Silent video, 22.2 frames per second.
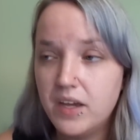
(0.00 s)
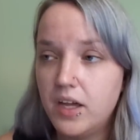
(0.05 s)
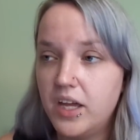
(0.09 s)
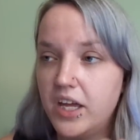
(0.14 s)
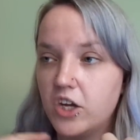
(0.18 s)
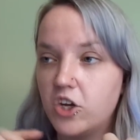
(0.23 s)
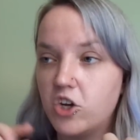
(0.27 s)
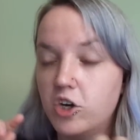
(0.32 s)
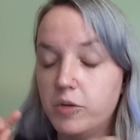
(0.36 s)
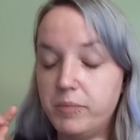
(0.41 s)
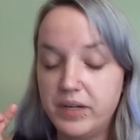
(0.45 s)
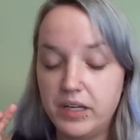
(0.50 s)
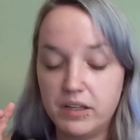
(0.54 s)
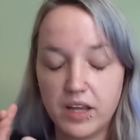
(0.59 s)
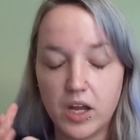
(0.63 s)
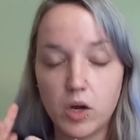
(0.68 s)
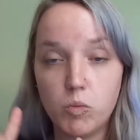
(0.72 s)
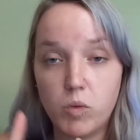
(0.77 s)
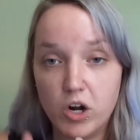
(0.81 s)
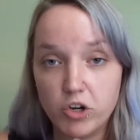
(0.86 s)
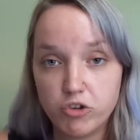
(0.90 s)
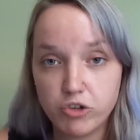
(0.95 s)
It could be
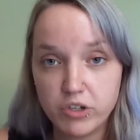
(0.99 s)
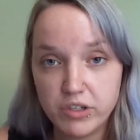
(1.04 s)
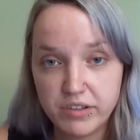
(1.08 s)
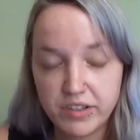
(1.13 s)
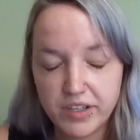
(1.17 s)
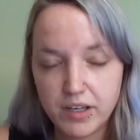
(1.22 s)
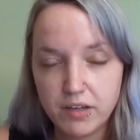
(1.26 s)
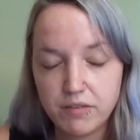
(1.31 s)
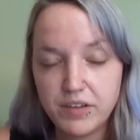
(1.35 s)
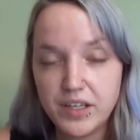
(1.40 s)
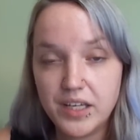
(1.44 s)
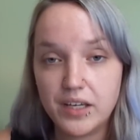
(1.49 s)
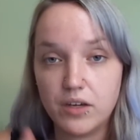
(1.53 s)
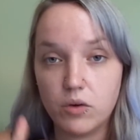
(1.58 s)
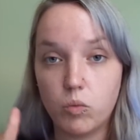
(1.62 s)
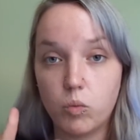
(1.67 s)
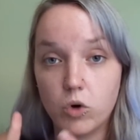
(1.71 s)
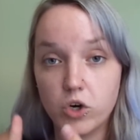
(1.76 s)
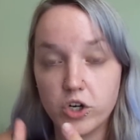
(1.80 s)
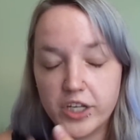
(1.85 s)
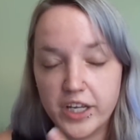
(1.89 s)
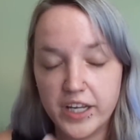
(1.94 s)
like watching TV,
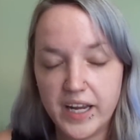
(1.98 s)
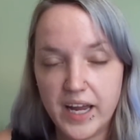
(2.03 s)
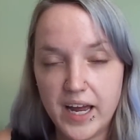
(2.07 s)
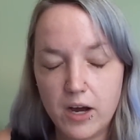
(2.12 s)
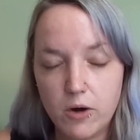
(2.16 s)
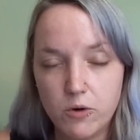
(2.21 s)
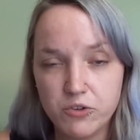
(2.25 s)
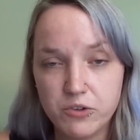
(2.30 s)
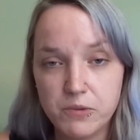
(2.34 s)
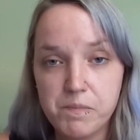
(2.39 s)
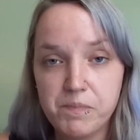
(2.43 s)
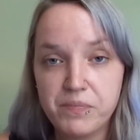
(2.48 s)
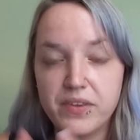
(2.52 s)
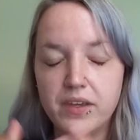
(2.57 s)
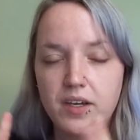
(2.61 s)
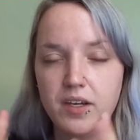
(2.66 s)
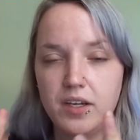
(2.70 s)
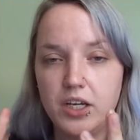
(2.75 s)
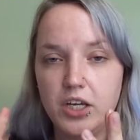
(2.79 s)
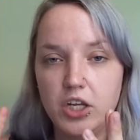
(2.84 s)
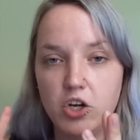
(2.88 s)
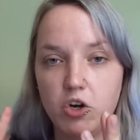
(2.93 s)
working out,
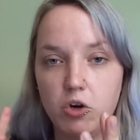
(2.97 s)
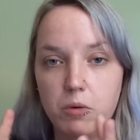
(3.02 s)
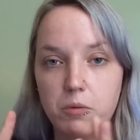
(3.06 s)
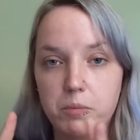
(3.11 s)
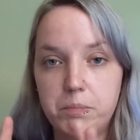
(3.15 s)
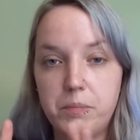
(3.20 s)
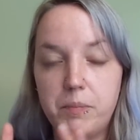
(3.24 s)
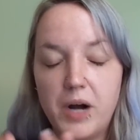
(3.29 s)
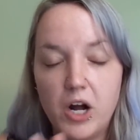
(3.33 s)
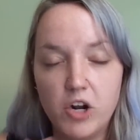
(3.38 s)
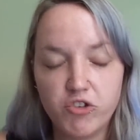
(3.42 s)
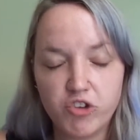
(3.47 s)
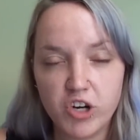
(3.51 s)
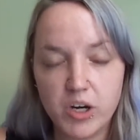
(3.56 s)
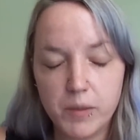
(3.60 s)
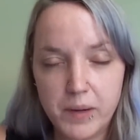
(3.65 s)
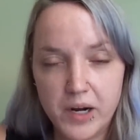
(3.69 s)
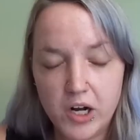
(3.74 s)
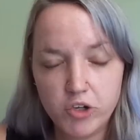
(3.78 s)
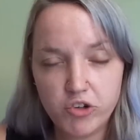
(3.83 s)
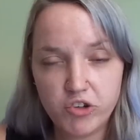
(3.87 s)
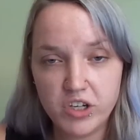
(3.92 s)
you know, punching a
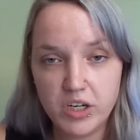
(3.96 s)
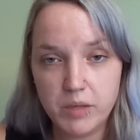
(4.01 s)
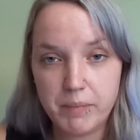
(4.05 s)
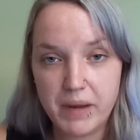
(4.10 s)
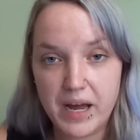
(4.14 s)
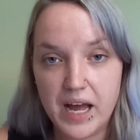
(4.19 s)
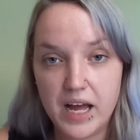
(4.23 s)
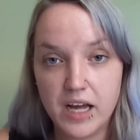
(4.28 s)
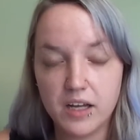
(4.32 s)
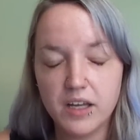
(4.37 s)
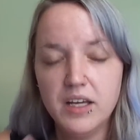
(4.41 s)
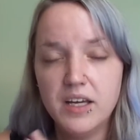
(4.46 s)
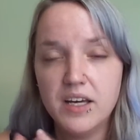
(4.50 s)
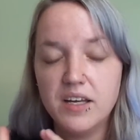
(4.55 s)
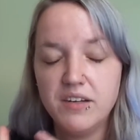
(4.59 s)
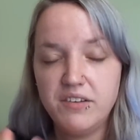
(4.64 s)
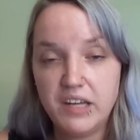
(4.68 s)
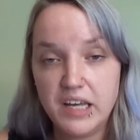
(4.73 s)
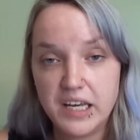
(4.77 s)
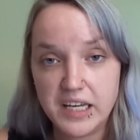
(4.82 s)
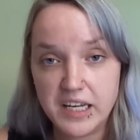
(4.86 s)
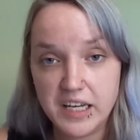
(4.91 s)
punching bag,
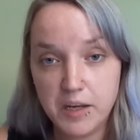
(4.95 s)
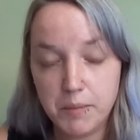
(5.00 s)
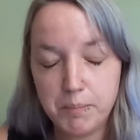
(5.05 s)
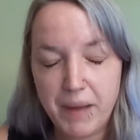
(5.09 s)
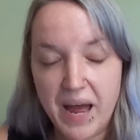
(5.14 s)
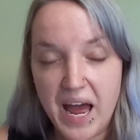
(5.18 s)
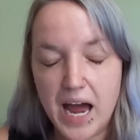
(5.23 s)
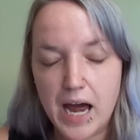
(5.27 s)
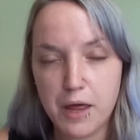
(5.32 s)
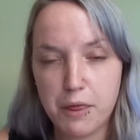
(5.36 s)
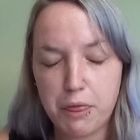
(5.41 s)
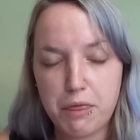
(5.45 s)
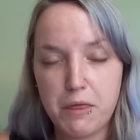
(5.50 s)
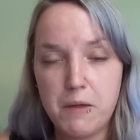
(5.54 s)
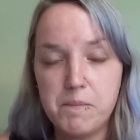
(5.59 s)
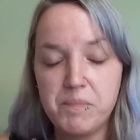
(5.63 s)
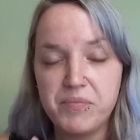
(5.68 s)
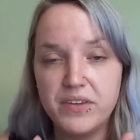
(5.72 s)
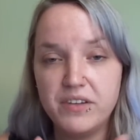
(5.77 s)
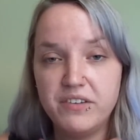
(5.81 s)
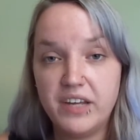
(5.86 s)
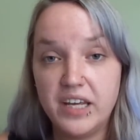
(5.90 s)
taking a bath,
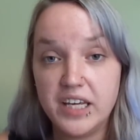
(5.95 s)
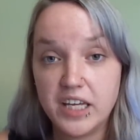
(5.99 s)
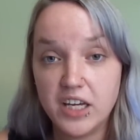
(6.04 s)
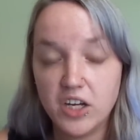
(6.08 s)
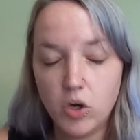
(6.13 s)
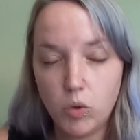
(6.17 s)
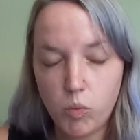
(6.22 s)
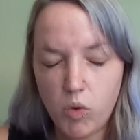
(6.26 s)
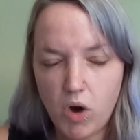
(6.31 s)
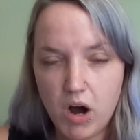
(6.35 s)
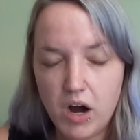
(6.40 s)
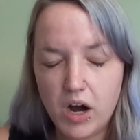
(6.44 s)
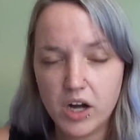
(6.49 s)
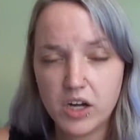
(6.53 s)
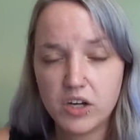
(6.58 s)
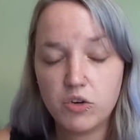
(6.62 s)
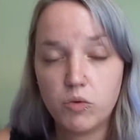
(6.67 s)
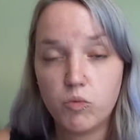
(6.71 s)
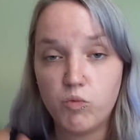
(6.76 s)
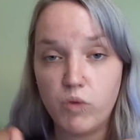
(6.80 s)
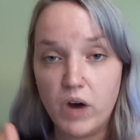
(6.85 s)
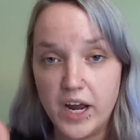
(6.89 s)
taking a walk,
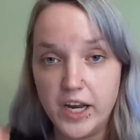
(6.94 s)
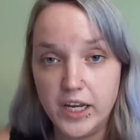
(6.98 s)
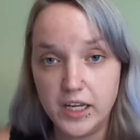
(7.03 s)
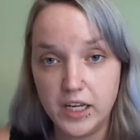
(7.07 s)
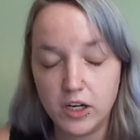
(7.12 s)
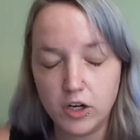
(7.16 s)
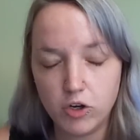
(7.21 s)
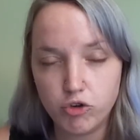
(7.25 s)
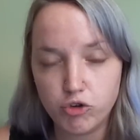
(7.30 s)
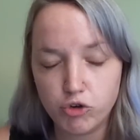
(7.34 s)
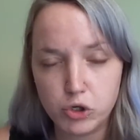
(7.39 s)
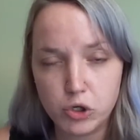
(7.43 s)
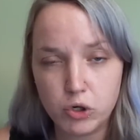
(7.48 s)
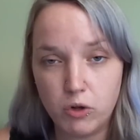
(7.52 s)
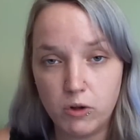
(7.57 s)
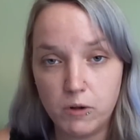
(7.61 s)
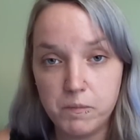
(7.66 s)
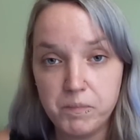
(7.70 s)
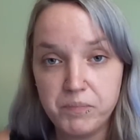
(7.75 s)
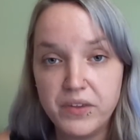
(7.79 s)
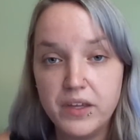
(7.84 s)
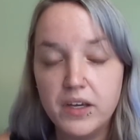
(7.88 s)
writing in a
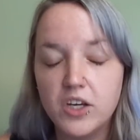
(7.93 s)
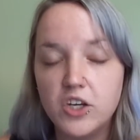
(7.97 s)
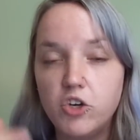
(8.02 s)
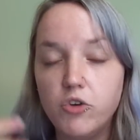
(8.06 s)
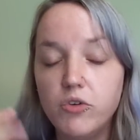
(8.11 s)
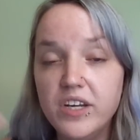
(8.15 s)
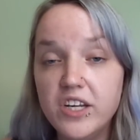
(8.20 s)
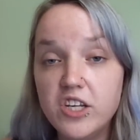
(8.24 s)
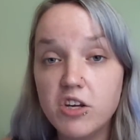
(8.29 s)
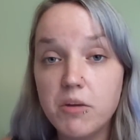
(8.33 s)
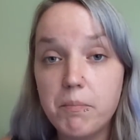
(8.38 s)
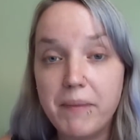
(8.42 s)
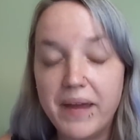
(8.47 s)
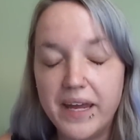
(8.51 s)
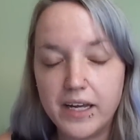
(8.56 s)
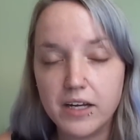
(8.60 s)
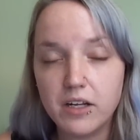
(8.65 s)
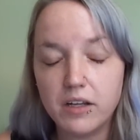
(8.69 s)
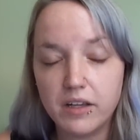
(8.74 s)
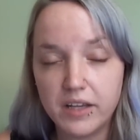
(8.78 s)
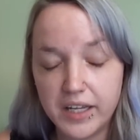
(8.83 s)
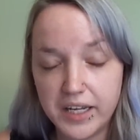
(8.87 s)
journal. You need to make
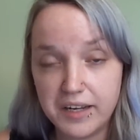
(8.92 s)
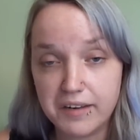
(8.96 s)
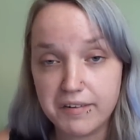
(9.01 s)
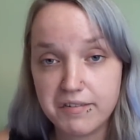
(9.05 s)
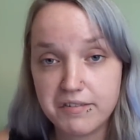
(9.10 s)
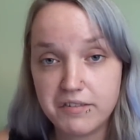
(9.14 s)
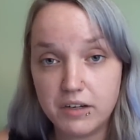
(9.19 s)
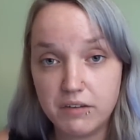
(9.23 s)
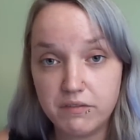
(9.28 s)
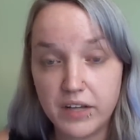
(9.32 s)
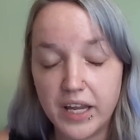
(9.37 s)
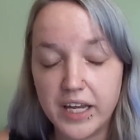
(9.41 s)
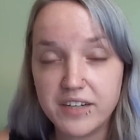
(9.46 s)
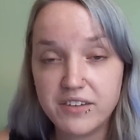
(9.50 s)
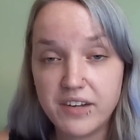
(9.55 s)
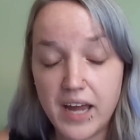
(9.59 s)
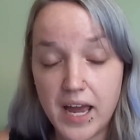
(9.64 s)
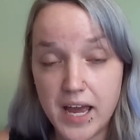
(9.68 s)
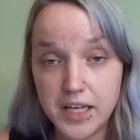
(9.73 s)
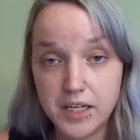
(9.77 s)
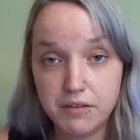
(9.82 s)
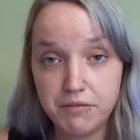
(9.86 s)
a list of like
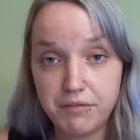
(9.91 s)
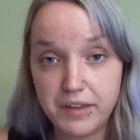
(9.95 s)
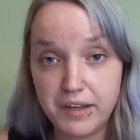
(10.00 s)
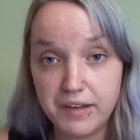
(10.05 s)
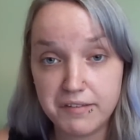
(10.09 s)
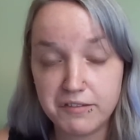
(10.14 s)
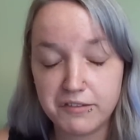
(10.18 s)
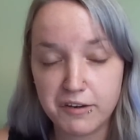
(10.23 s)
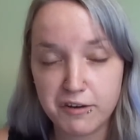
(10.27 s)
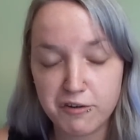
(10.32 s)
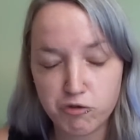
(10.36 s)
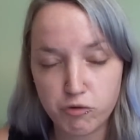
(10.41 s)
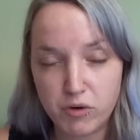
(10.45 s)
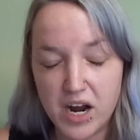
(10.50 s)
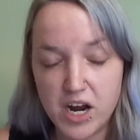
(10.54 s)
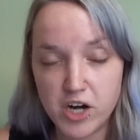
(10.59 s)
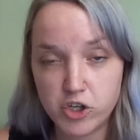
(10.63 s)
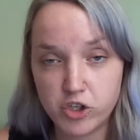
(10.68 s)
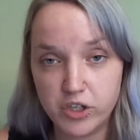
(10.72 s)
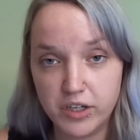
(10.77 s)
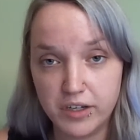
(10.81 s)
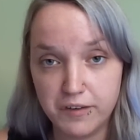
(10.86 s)
10 of these
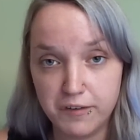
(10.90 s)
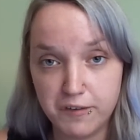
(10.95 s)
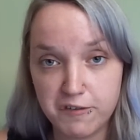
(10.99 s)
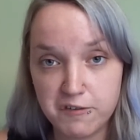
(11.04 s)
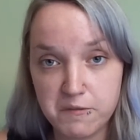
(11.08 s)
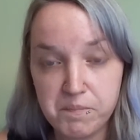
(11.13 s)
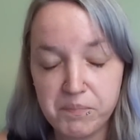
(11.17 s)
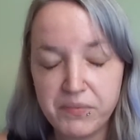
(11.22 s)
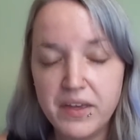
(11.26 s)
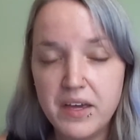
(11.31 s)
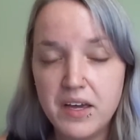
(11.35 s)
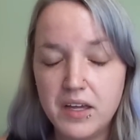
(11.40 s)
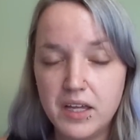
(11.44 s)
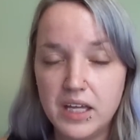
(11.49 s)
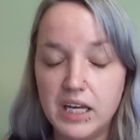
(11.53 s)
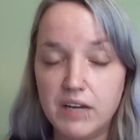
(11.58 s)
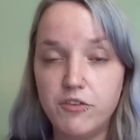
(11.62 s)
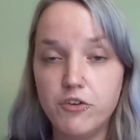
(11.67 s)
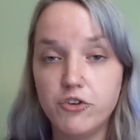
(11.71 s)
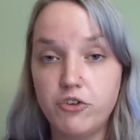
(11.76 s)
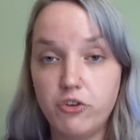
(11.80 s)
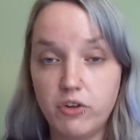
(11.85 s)
distractions.
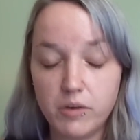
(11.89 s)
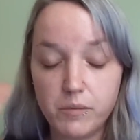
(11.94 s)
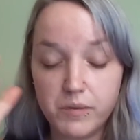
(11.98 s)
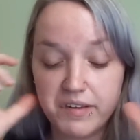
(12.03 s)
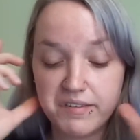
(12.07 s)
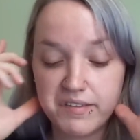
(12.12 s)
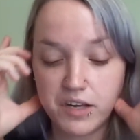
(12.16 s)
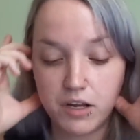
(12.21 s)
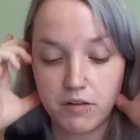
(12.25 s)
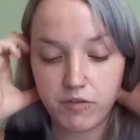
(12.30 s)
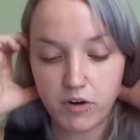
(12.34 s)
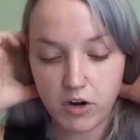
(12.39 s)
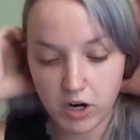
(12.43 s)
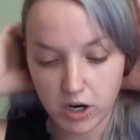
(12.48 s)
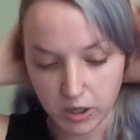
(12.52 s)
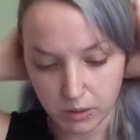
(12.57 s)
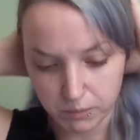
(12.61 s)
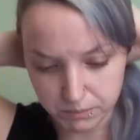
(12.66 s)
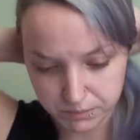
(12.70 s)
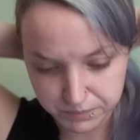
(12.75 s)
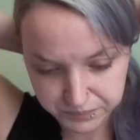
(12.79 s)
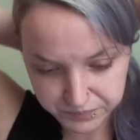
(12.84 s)
If you're dealing with
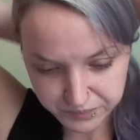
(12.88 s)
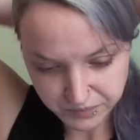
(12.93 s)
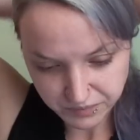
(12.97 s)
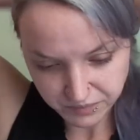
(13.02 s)
self-harm,